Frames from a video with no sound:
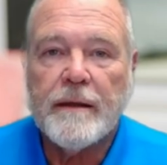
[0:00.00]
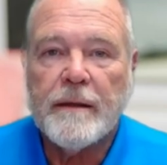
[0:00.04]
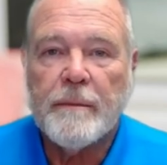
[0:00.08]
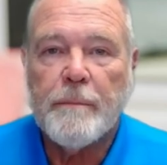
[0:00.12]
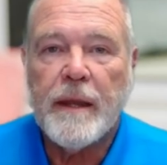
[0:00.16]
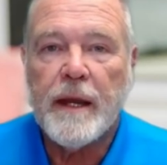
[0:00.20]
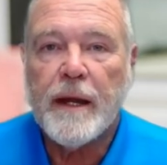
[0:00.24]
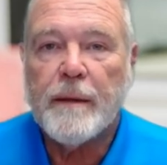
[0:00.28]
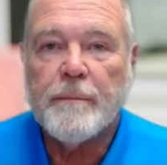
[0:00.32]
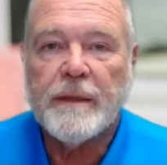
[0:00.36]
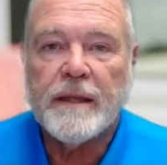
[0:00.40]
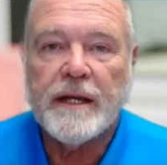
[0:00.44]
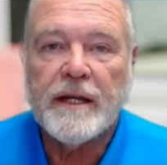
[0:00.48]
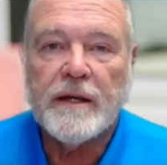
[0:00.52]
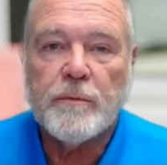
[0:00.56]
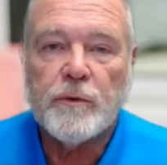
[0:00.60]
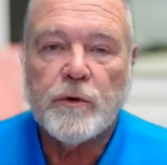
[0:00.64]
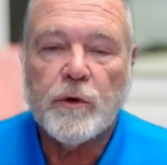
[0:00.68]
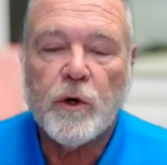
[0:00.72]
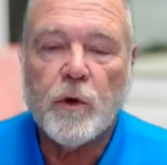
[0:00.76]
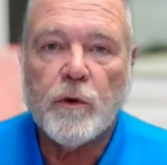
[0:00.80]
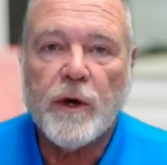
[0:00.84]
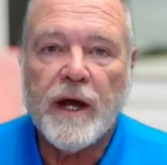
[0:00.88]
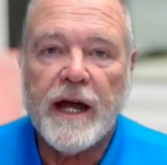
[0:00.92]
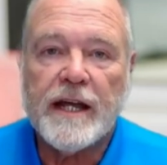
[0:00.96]
By being
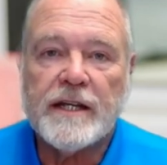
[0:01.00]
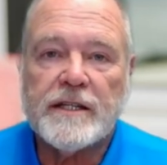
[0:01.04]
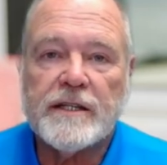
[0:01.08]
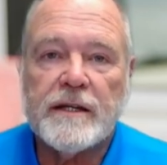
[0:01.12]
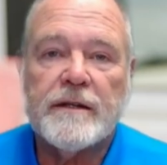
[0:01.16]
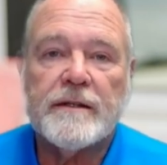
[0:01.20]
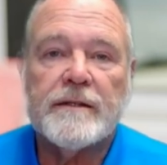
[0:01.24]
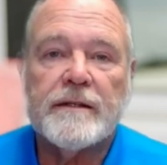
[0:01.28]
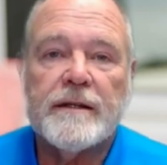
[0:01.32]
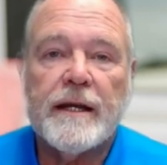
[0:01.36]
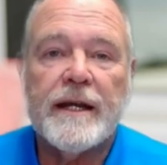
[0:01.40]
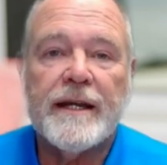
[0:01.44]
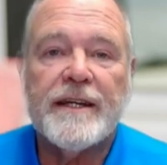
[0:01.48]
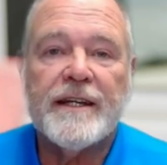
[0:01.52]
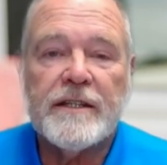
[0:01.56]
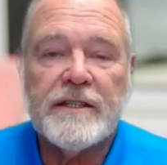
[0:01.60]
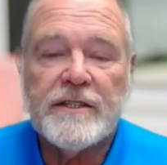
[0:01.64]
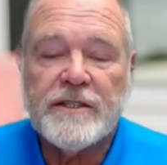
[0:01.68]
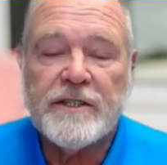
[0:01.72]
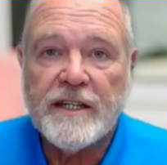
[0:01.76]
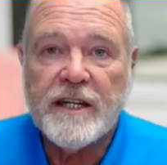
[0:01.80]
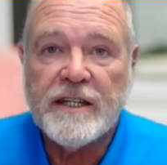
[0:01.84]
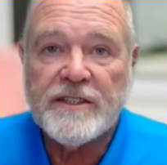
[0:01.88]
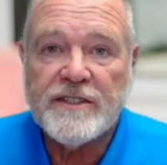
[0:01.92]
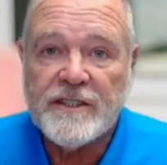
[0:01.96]
proactive and
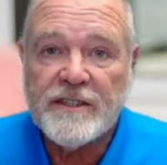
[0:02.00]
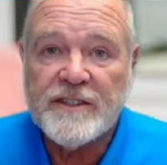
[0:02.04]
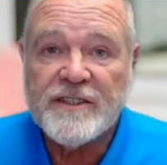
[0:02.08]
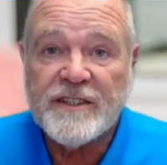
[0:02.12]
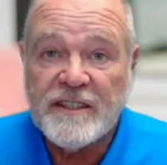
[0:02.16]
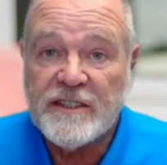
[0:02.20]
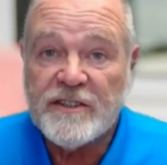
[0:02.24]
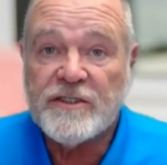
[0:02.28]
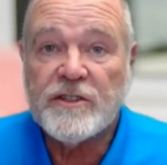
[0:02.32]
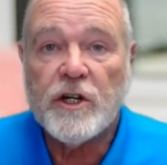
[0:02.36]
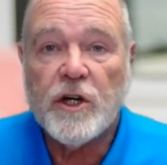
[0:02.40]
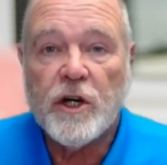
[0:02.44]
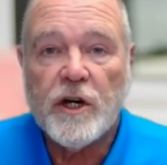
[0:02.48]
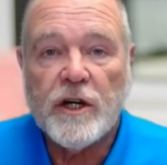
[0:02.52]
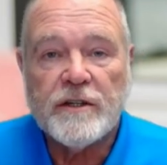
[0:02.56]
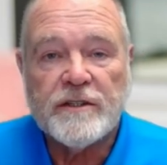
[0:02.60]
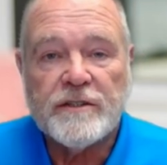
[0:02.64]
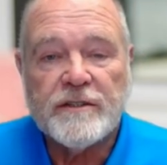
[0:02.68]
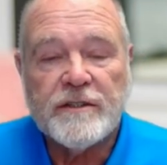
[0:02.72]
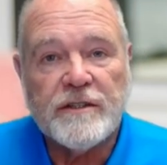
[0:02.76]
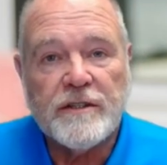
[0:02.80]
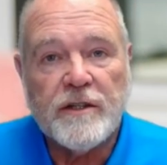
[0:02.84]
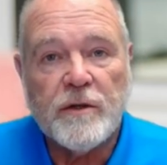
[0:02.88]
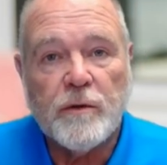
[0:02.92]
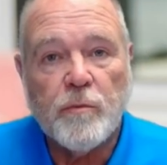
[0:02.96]
discussing these
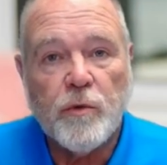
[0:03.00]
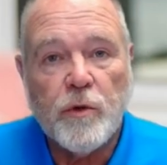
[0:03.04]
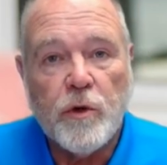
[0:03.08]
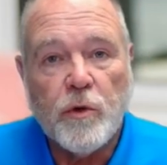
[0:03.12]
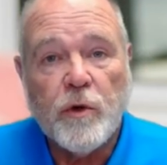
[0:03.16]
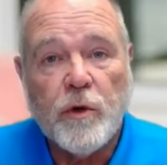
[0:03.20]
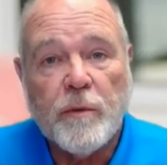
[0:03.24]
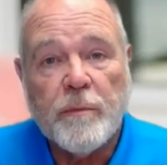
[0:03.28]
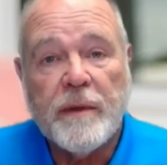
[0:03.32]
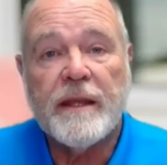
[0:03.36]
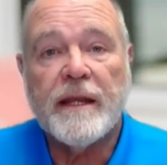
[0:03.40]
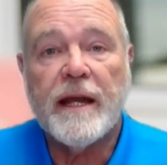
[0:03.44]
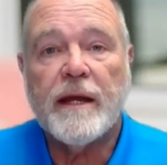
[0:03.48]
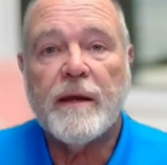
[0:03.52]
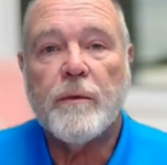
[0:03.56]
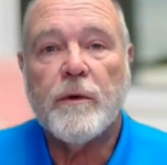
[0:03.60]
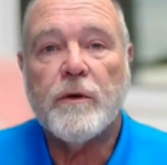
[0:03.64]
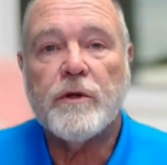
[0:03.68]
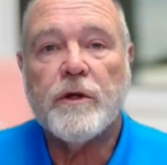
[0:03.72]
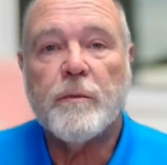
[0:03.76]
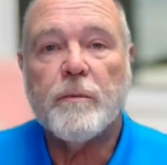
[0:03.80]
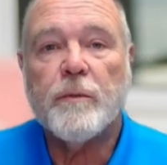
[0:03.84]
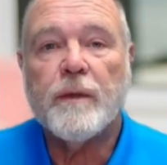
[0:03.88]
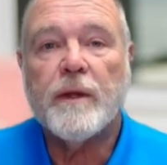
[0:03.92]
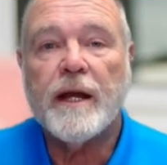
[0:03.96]
costs, we will be able
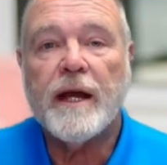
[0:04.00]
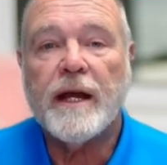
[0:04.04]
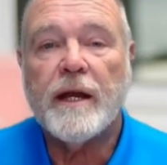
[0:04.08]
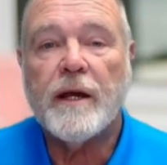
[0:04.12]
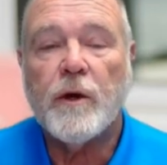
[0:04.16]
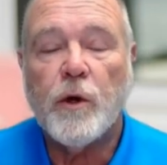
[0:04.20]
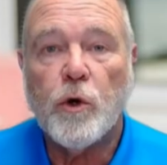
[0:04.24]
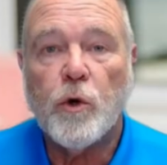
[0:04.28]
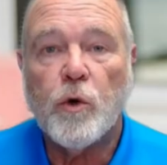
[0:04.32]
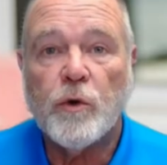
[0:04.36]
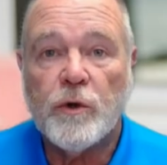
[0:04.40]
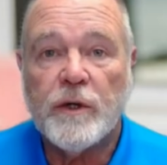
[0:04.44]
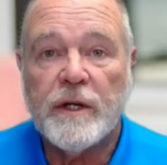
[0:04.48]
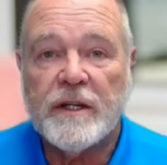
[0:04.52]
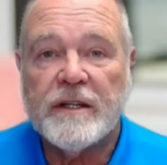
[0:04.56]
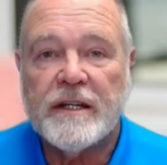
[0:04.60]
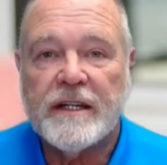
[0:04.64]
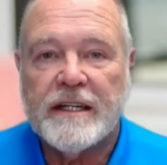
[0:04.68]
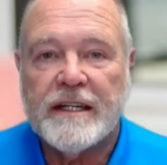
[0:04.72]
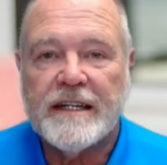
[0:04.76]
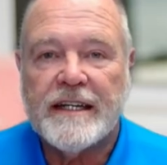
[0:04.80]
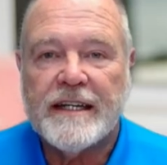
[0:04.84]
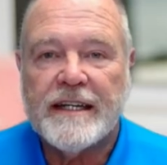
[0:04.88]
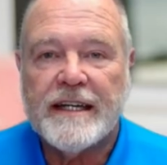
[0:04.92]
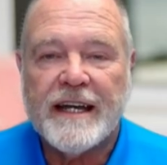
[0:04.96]
to plan
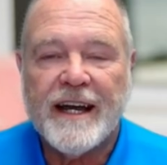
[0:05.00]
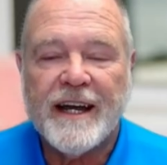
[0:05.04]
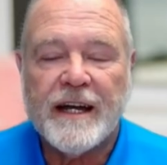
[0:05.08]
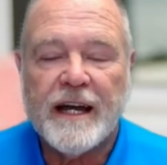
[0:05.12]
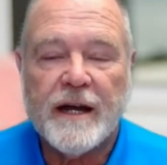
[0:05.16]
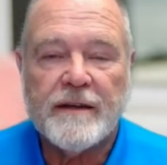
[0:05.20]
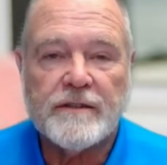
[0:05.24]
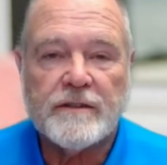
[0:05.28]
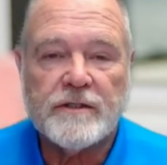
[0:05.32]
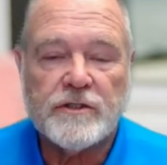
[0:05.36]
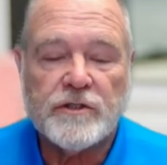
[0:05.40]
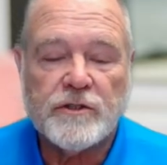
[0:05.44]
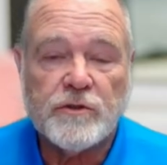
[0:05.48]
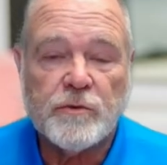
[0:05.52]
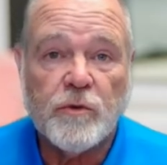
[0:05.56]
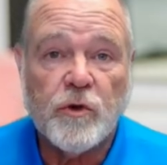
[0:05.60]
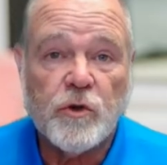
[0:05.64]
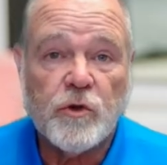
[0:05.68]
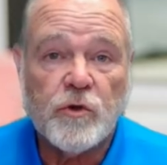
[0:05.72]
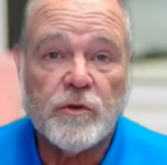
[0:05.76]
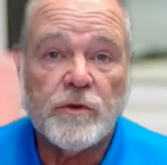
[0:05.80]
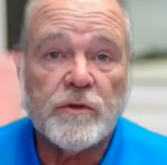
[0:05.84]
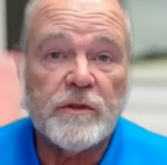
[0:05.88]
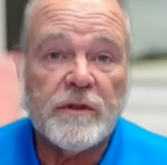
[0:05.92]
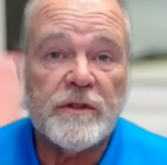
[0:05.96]
accordingly and have a
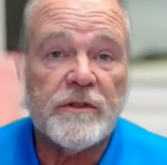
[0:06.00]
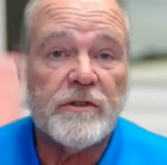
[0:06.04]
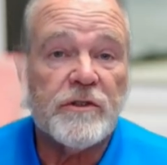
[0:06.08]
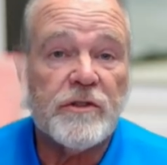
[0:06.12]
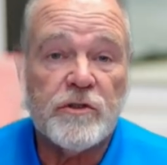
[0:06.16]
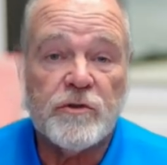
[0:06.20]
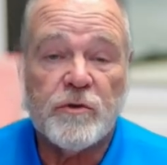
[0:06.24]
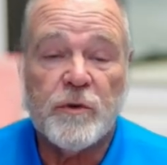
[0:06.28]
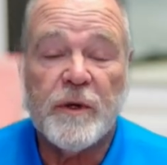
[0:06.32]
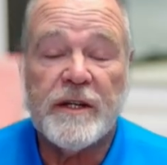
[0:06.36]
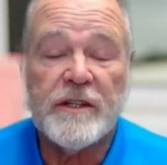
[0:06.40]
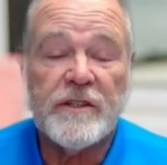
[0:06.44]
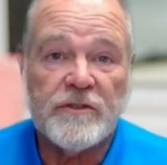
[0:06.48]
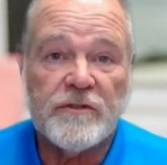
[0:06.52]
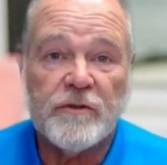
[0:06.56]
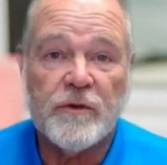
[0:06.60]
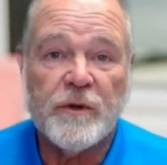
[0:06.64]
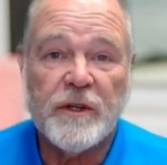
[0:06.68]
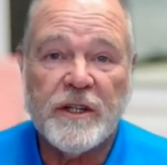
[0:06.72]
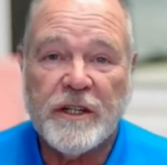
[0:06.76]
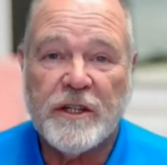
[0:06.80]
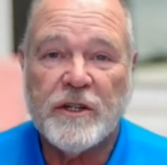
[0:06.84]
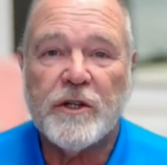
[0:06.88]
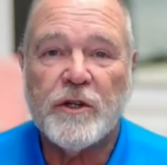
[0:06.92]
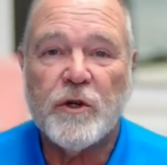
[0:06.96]
smooth,
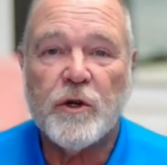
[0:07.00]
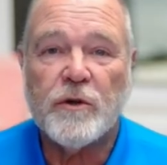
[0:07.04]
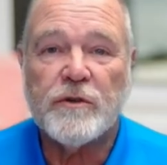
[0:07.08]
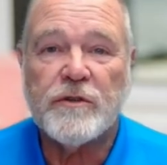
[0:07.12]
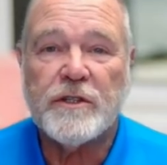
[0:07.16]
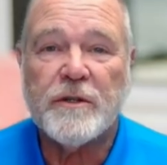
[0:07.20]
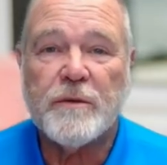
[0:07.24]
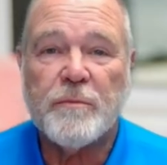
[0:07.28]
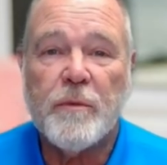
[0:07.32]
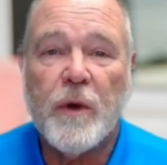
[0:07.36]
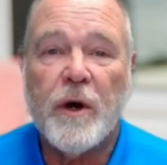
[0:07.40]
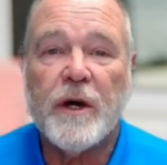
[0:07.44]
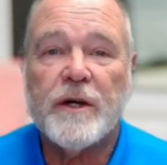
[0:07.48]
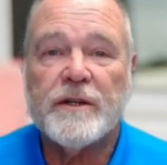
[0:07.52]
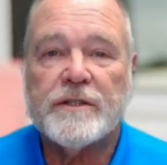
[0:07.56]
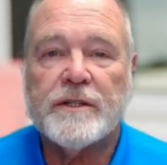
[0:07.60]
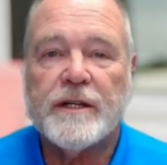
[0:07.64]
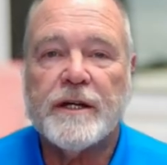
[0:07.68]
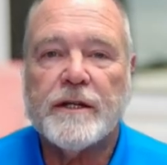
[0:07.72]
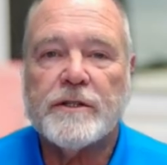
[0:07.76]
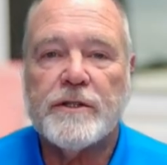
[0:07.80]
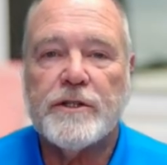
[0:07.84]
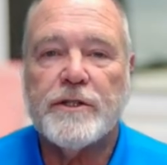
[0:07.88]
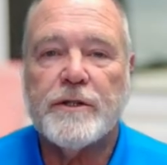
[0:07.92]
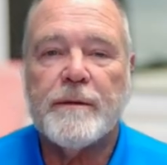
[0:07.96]
stress-free closing
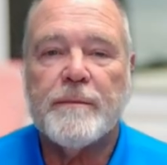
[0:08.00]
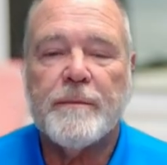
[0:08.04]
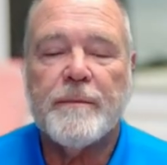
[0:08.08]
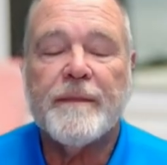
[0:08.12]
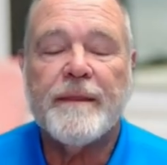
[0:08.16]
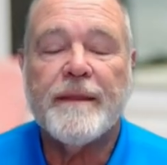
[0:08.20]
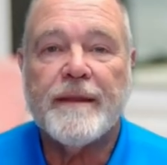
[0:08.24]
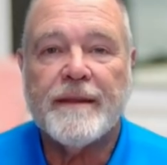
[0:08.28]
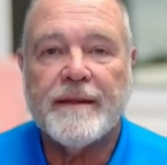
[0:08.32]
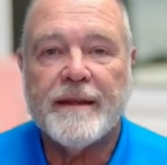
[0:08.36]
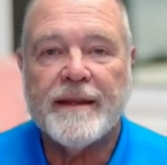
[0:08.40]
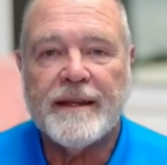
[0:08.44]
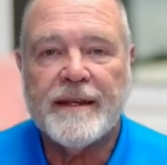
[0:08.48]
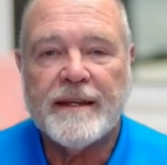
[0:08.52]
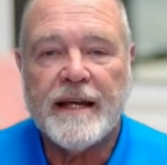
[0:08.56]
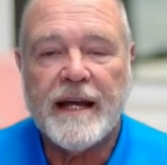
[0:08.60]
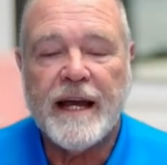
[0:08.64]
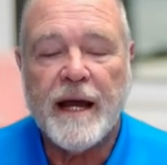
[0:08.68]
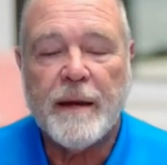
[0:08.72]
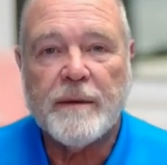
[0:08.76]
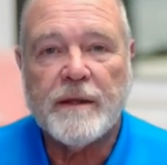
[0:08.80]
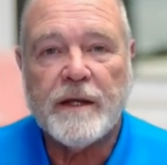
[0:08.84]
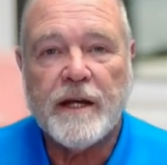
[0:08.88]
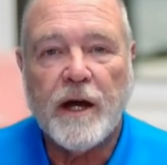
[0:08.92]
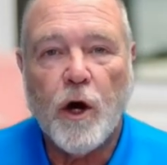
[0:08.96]
process.
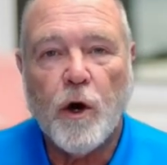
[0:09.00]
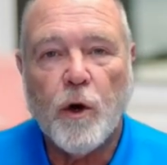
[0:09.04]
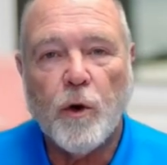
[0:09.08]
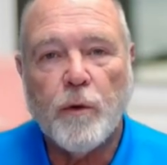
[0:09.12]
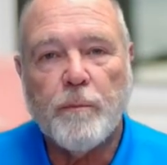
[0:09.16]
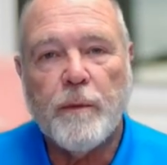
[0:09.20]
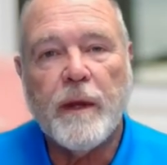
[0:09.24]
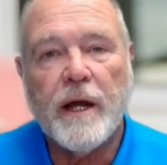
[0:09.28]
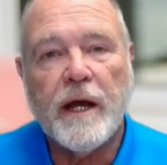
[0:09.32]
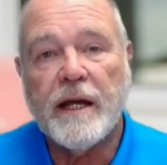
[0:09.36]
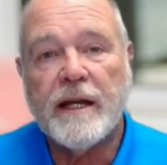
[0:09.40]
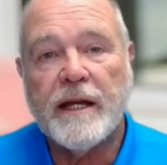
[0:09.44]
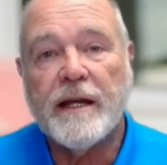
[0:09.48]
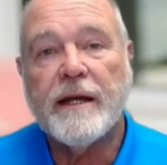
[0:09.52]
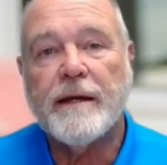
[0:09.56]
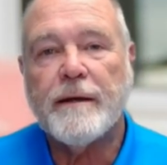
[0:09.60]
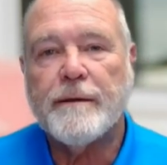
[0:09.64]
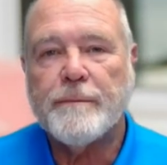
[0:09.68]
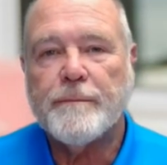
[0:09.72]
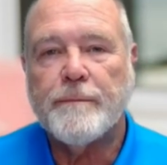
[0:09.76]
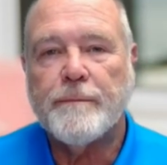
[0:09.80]
Happy home buying!